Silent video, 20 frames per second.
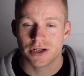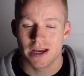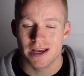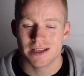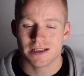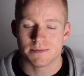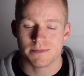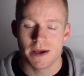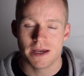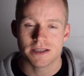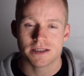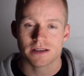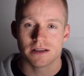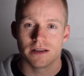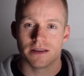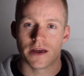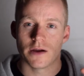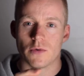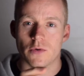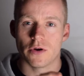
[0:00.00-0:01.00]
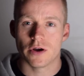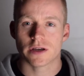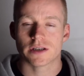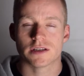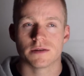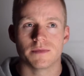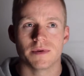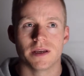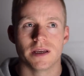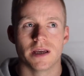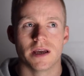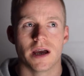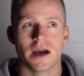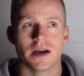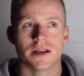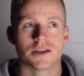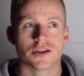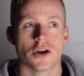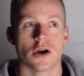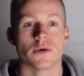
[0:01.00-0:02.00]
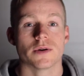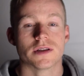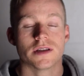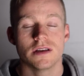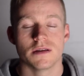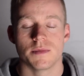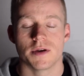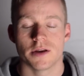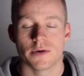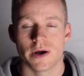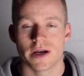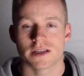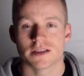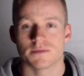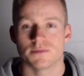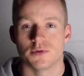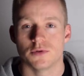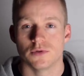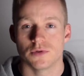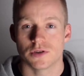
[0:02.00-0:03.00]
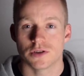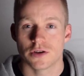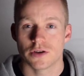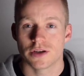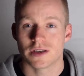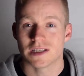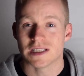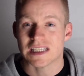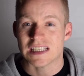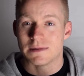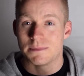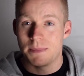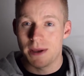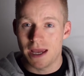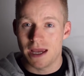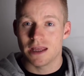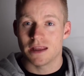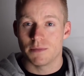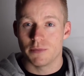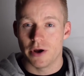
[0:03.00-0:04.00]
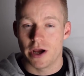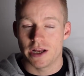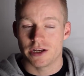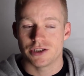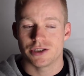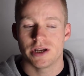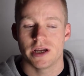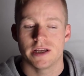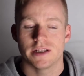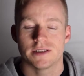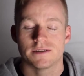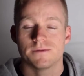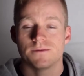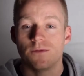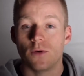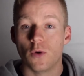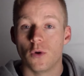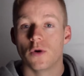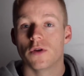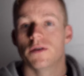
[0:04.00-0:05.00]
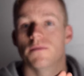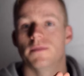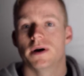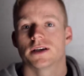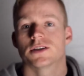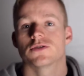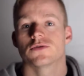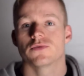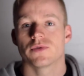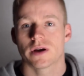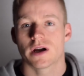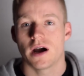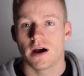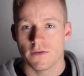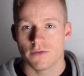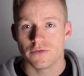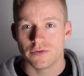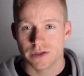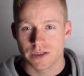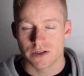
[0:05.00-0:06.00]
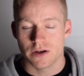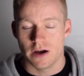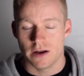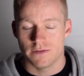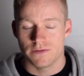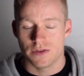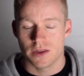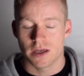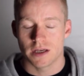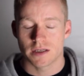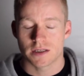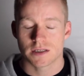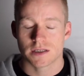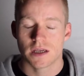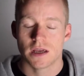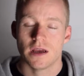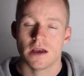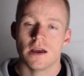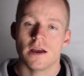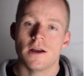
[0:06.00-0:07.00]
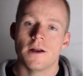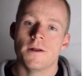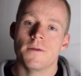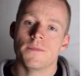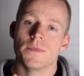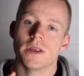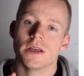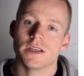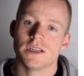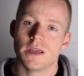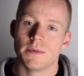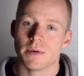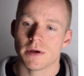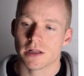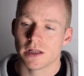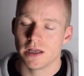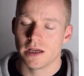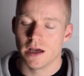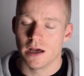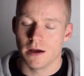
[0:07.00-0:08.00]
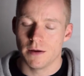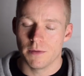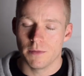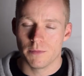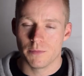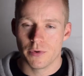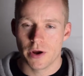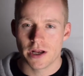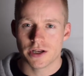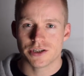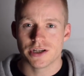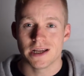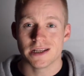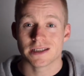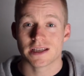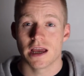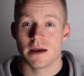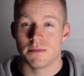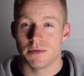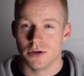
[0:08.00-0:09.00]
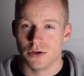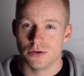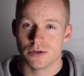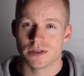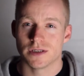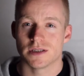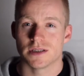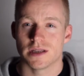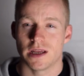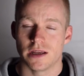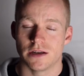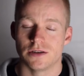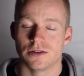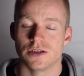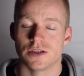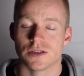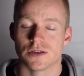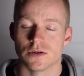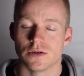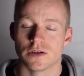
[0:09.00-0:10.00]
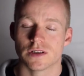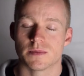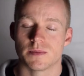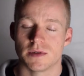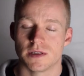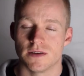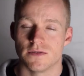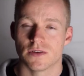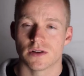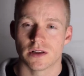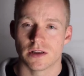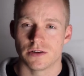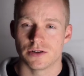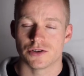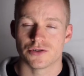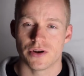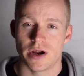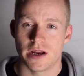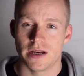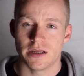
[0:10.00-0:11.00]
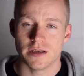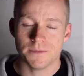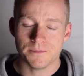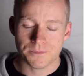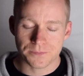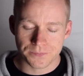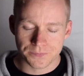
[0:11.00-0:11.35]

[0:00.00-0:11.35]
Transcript: chains, basically they work to go into the amino acid pool so you can spare the branched chains for the muscle recovery side of things. Typically, branched chains can be used as an energy source, specifically in training.